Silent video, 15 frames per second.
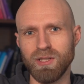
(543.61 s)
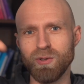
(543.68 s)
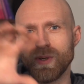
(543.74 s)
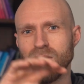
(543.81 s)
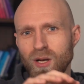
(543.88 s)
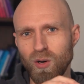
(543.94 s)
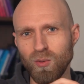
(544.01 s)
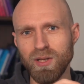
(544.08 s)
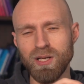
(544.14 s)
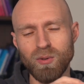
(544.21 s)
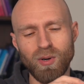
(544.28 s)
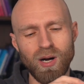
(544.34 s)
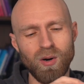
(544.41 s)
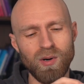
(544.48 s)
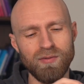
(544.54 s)
You can only
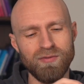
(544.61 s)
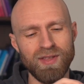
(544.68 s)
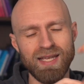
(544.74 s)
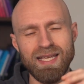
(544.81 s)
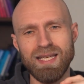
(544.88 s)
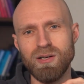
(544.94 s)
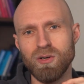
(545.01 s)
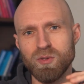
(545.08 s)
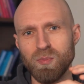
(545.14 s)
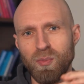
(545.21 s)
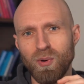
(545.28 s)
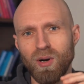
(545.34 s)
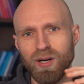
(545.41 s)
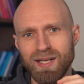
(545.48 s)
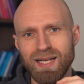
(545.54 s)
grow if the ego is
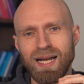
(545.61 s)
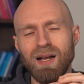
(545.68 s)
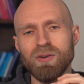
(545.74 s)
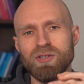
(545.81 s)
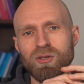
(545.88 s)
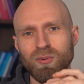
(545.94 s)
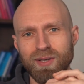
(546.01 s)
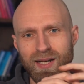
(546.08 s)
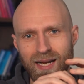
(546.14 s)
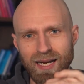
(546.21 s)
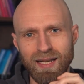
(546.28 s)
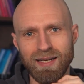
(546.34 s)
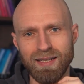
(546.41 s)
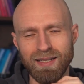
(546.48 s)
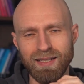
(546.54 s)
brought down to
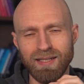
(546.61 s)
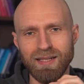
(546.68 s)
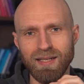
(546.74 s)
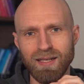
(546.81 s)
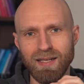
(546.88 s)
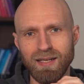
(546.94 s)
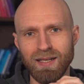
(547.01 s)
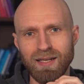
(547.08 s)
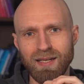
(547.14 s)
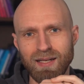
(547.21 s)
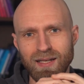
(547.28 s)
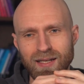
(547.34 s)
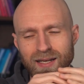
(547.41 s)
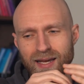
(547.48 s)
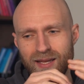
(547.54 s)
reality.
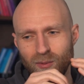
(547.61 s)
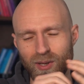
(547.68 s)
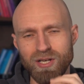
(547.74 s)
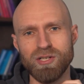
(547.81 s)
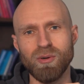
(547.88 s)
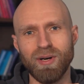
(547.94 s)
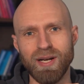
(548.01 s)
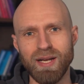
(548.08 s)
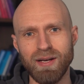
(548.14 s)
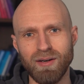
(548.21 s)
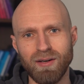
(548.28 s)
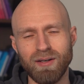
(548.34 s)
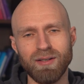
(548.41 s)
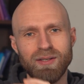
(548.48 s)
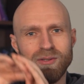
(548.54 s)
And then once you're
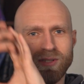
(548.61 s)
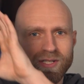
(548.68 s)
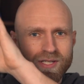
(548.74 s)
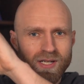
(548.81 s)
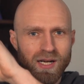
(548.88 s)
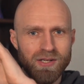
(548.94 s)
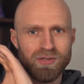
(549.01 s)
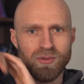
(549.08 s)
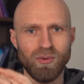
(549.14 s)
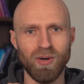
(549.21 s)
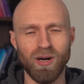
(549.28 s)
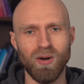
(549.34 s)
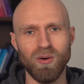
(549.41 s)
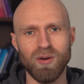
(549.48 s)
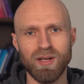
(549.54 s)
here, you can start to
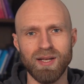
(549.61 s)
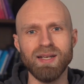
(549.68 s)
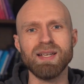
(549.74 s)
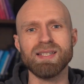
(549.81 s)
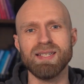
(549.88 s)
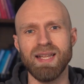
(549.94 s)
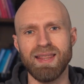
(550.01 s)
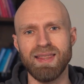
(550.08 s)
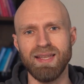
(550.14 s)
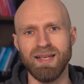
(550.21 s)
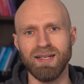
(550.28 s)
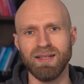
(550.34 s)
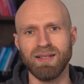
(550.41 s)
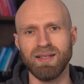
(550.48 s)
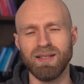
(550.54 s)
grow. And that's the
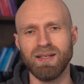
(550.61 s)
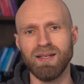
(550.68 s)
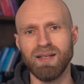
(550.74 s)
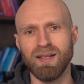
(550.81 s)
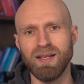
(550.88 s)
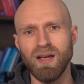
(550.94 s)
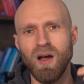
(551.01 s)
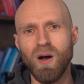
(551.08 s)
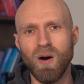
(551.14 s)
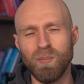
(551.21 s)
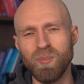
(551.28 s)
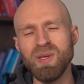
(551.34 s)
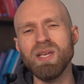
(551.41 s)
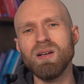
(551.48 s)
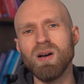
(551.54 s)
thing.
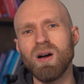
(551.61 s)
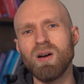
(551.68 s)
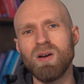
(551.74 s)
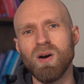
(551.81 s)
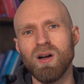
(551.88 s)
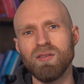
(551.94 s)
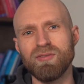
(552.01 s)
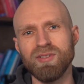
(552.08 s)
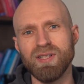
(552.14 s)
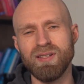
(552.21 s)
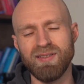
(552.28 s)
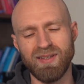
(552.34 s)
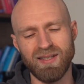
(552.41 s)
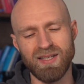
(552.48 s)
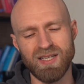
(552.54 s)
Being
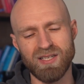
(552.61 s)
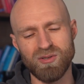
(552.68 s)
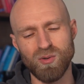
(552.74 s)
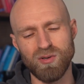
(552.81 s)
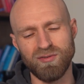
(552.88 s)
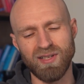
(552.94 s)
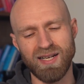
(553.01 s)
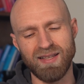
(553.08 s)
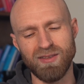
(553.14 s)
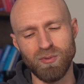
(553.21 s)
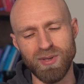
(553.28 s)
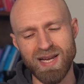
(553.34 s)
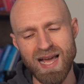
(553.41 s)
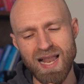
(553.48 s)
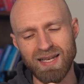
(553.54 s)
unconfident is sort of like the
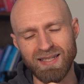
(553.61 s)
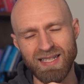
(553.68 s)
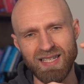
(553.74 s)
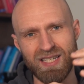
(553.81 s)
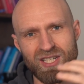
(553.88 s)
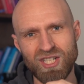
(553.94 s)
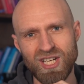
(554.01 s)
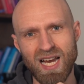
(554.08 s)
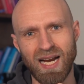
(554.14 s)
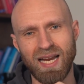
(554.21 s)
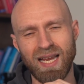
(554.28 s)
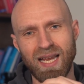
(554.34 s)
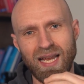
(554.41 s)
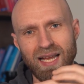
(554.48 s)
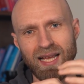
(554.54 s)
reality
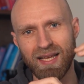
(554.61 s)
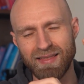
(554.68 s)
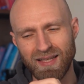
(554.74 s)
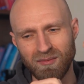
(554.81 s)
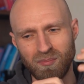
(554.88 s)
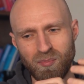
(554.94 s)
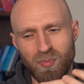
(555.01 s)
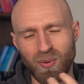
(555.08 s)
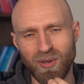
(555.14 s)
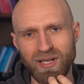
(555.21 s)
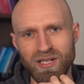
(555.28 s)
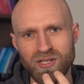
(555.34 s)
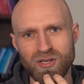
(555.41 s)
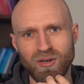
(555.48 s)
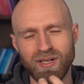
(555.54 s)
check that
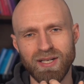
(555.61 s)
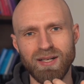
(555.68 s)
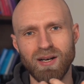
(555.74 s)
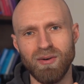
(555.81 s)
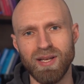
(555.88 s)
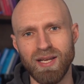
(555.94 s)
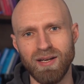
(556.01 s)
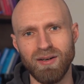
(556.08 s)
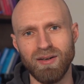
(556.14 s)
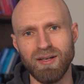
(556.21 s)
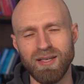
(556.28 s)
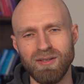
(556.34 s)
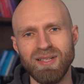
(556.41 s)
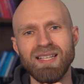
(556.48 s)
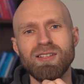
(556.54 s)
brings your ego here.
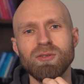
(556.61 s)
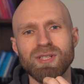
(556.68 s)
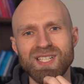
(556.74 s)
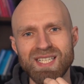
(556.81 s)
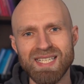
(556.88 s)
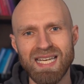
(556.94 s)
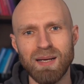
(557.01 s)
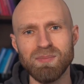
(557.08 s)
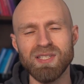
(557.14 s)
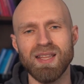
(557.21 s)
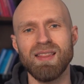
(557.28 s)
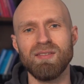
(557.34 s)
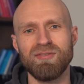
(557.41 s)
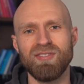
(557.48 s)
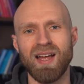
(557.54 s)
You need to accept
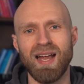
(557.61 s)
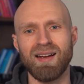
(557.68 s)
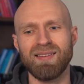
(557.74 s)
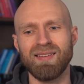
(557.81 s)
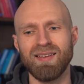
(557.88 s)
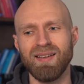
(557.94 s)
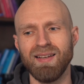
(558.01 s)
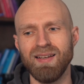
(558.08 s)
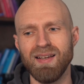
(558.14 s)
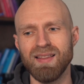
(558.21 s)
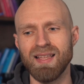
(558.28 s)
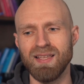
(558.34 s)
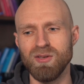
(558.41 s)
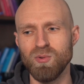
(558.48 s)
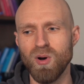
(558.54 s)
the fact
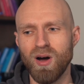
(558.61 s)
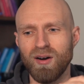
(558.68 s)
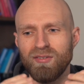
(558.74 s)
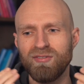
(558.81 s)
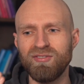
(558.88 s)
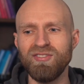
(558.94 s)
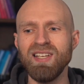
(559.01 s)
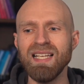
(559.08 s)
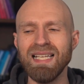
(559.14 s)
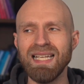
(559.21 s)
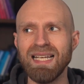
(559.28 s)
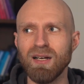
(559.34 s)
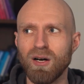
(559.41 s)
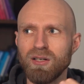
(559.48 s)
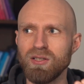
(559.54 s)
that you are
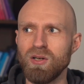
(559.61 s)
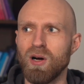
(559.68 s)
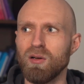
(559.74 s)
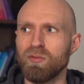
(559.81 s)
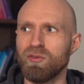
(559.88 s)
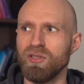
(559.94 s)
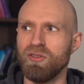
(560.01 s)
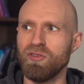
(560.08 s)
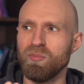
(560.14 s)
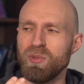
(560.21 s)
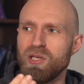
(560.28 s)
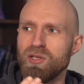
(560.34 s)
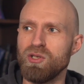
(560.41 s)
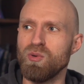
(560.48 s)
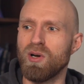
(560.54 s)
feeling unconfident
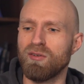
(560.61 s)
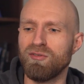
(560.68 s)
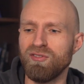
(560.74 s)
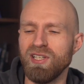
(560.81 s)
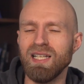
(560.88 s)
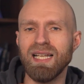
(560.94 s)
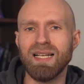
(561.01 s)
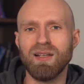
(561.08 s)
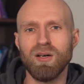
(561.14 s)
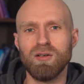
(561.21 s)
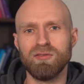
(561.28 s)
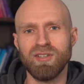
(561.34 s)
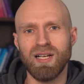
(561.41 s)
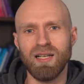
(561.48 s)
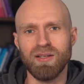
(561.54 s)
because you are feeling low
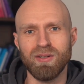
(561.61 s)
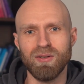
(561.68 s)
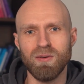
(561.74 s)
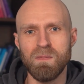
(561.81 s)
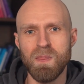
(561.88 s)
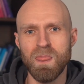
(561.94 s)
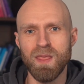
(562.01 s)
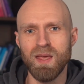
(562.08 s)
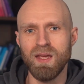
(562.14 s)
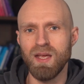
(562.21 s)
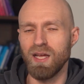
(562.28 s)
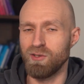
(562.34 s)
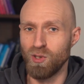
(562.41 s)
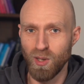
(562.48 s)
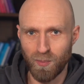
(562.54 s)
value,
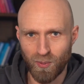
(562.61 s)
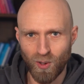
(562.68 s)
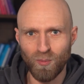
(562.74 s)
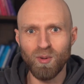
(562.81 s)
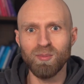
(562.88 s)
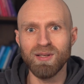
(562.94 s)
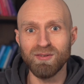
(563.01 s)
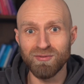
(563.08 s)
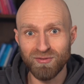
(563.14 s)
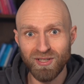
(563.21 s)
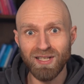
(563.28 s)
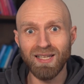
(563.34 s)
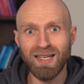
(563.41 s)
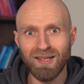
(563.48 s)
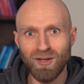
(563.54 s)
and you're probably
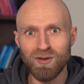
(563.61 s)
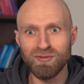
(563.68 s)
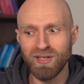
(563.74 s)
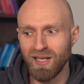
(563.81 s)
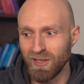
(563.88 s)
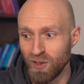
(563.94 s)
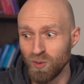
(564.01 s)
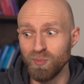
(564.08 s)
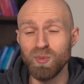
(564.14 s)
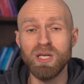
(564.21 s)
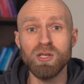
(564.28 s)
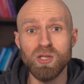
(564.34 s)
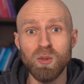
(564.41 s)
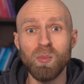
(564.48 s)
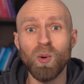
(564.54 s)
feeling low value
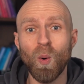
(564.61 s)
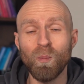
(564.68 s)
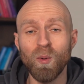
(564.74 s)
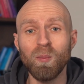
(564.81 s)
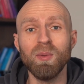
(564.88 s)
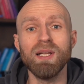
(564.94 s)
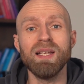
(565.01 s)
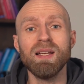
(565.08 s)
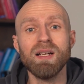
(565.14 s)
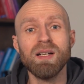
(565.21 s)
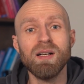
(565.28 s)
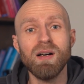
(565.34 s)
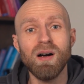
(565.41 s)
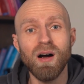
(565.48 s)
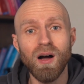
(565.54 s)
because you probably
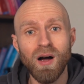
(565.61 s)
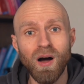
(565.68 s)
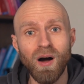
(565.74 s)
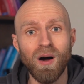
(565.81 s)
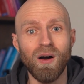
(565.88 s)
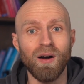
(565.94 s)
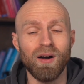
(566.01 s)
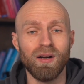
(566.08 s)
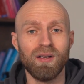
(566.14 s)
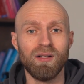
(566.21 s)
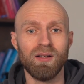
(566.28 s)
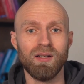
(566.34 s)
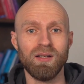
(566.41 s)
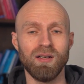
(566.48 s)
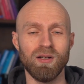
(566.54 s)
are
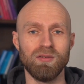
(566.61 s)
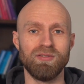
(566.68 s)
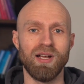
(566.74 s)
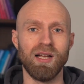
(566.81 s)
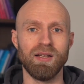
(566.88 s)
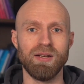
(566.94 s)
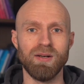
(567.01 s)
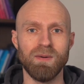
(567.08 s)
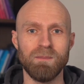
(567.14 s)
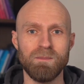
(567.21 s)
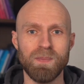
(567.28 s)
low value.